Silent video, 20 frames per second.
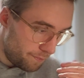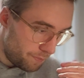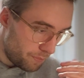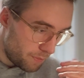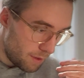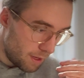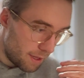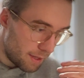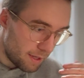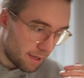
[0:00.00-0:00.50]

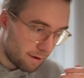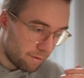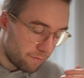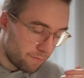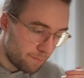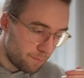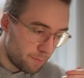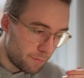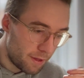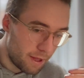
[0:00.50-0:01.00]

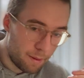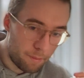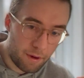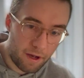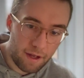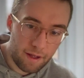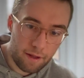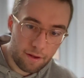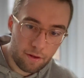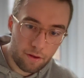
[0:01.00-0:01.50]

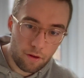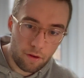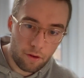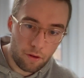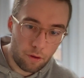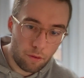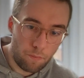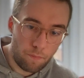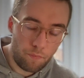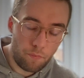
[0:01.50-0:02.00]
thereby
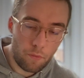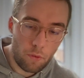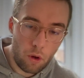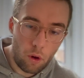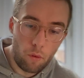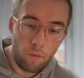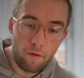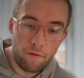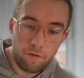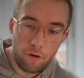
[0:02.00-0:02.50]

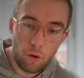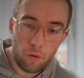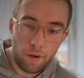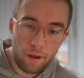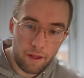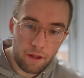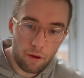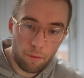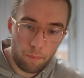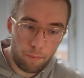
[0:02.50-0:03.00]
overflowing
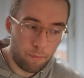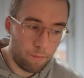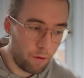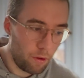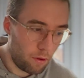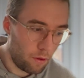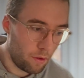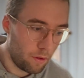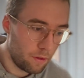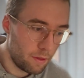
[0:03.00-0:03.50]
your
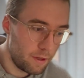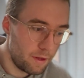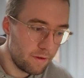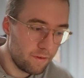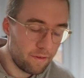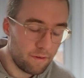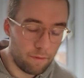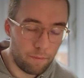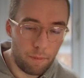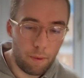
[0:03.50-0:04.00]

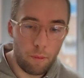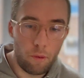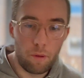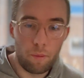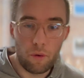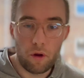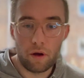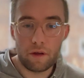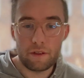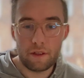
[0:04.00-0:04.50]
these memory
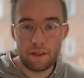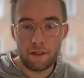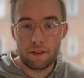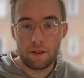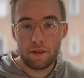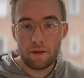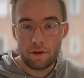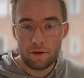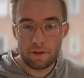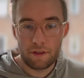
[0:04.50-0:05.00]
blocks in
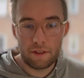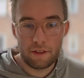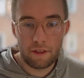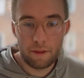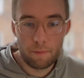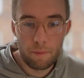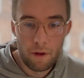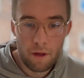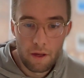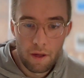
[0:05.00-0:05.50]
your
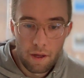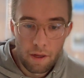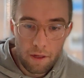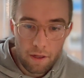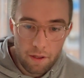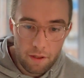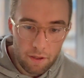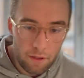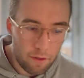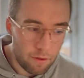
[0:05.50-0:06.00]
system
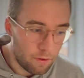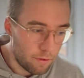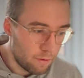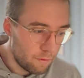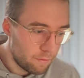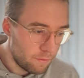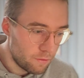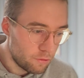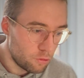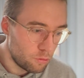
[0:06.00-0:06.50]

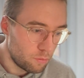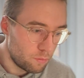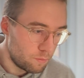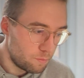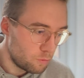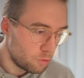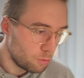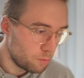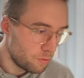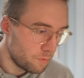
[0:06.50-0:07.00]
to
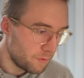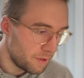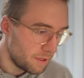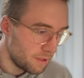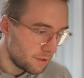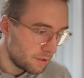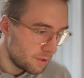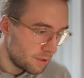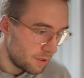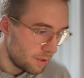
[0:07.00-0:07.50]

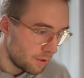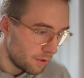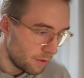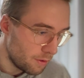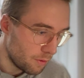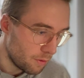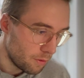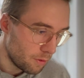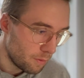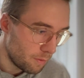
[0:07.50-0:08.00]
prevent
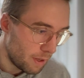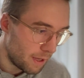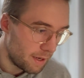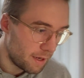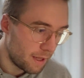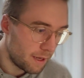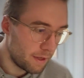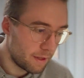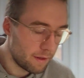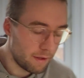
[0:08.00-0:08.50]

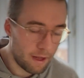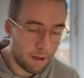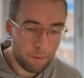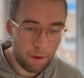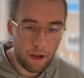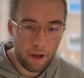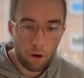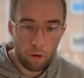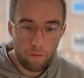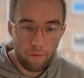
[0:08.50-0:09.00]
and thereby
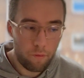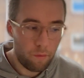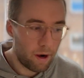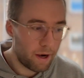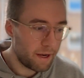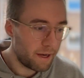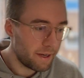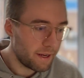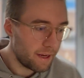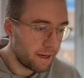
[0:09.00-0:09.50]

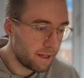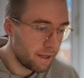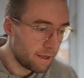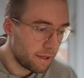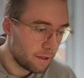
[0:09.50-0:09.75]
overwriting data